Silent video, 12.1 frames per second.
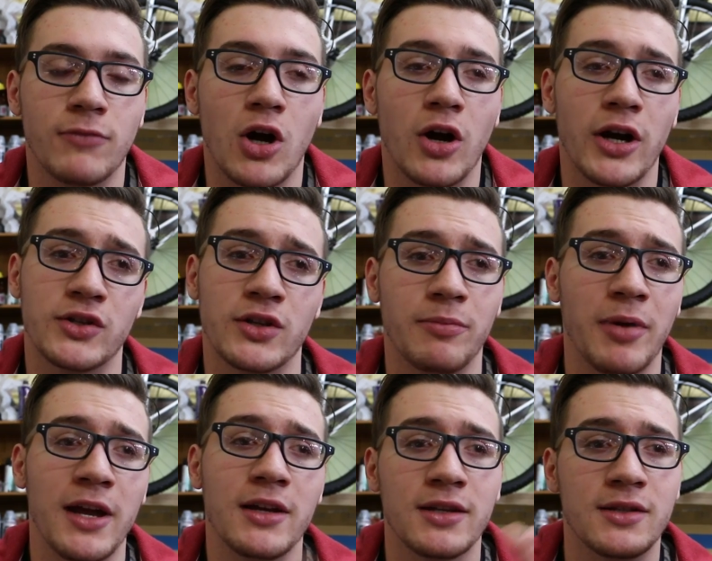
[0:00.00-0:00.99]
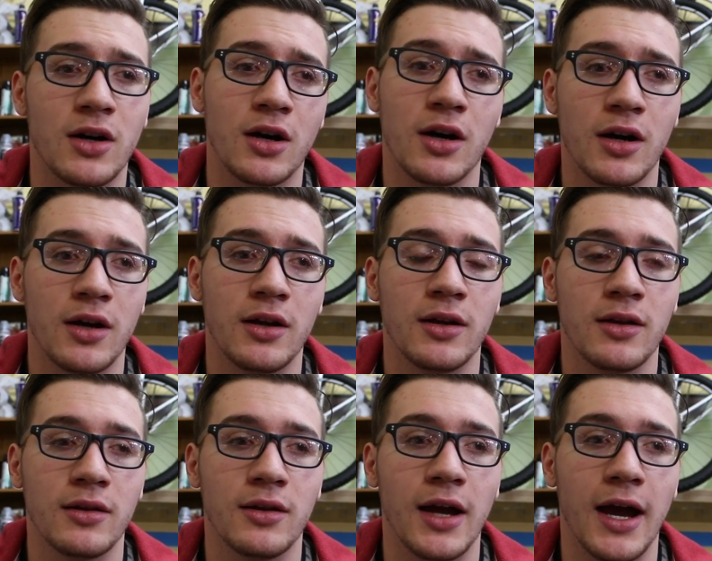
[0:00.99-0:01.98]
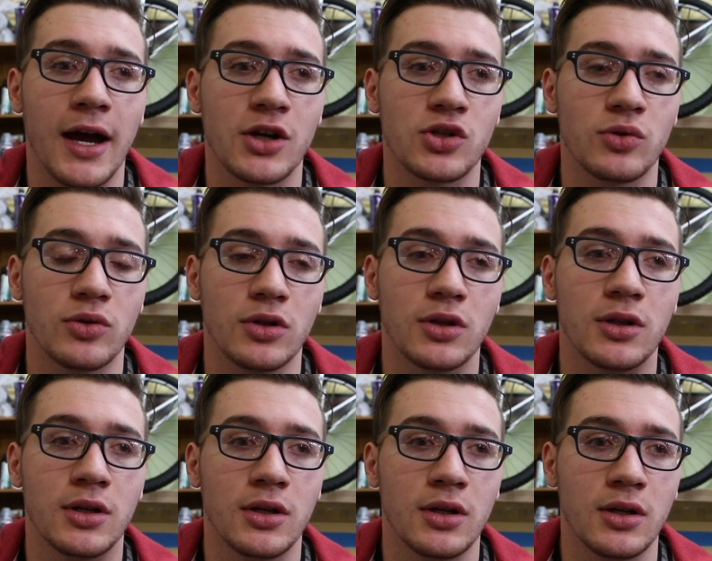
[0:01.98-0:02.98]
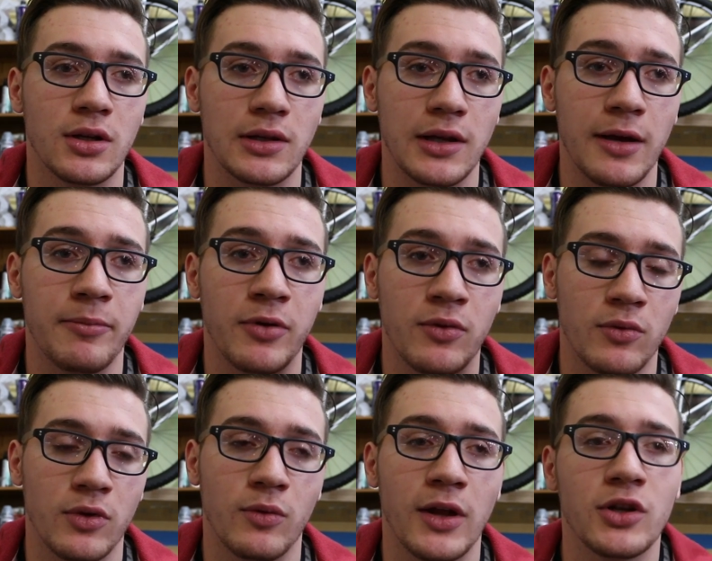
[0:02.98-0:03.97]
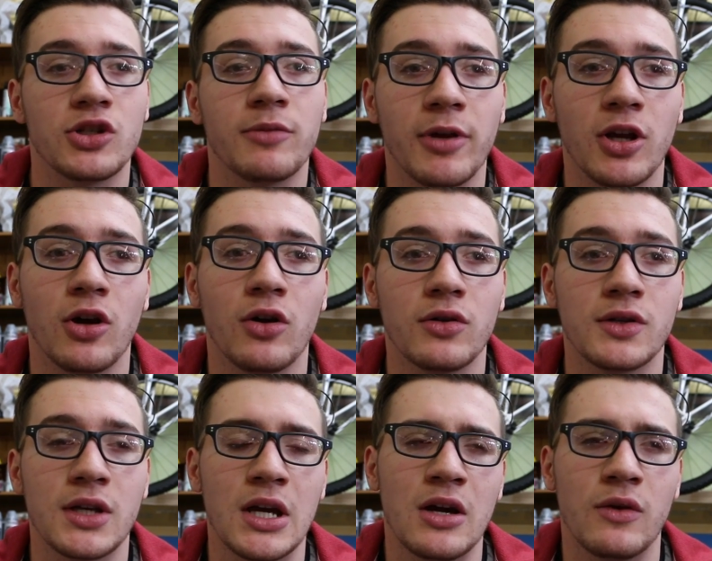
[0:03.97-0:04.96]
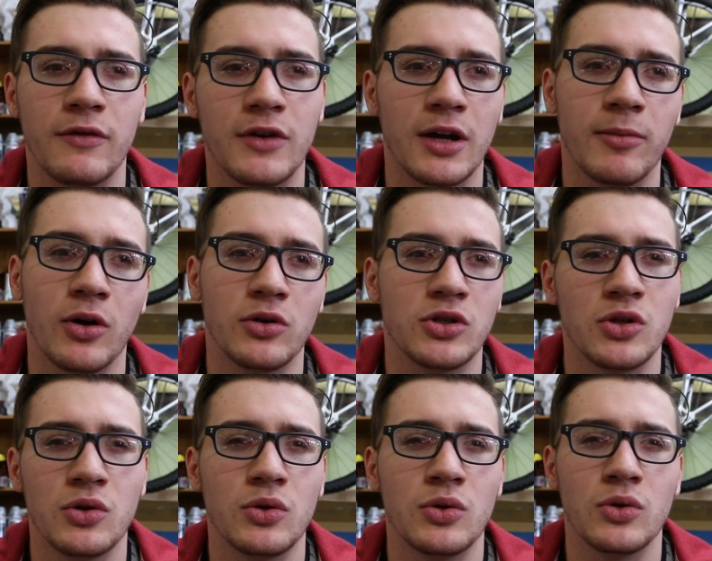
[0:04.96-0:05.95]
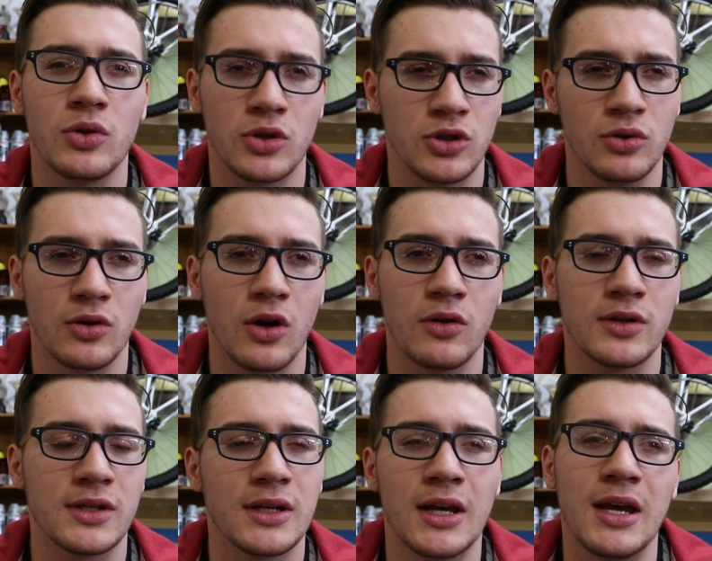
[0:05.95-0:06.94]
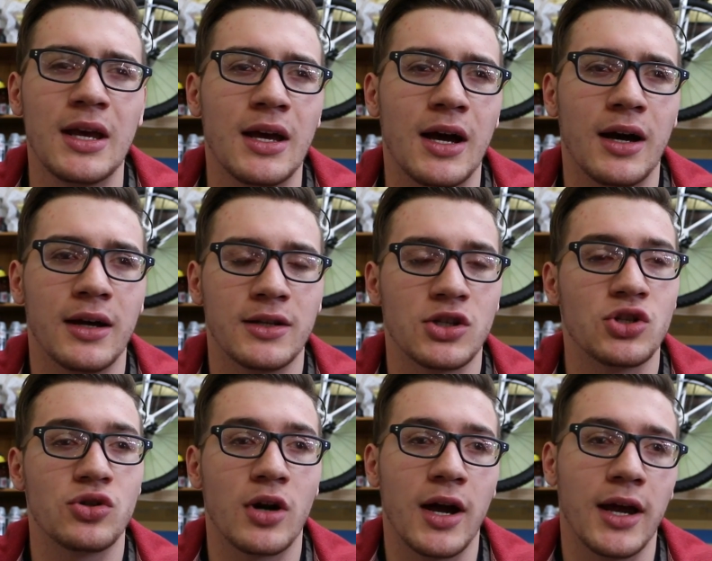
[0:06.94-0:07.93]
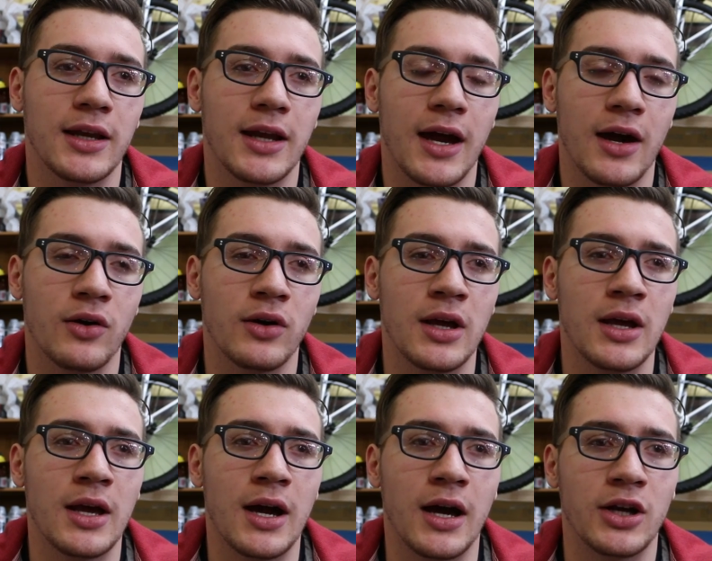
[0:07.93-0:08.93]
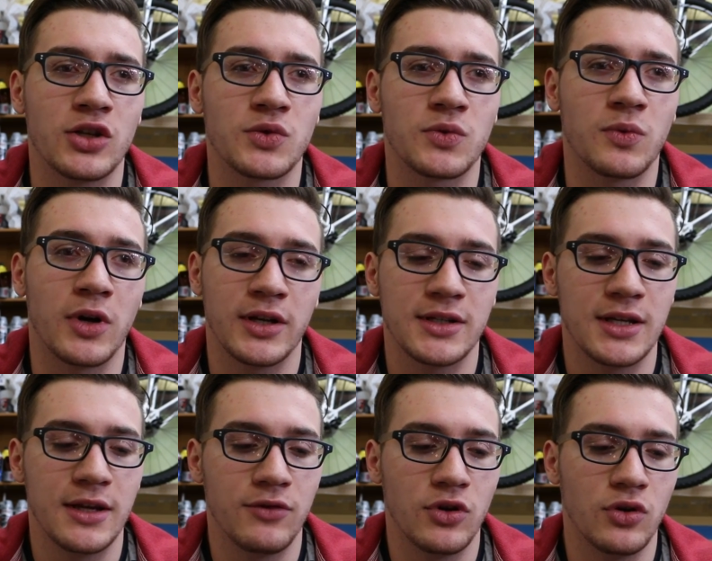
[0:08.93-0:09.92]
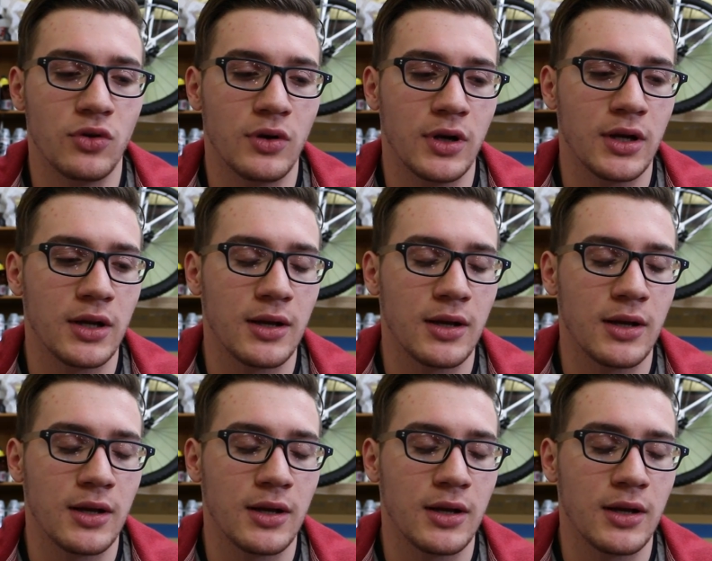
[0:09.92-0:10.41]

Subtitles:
Alright, so the paint is on the actual lip where the weather stripping goes. We've done about two coats. It's just drying now. I just wanted to give you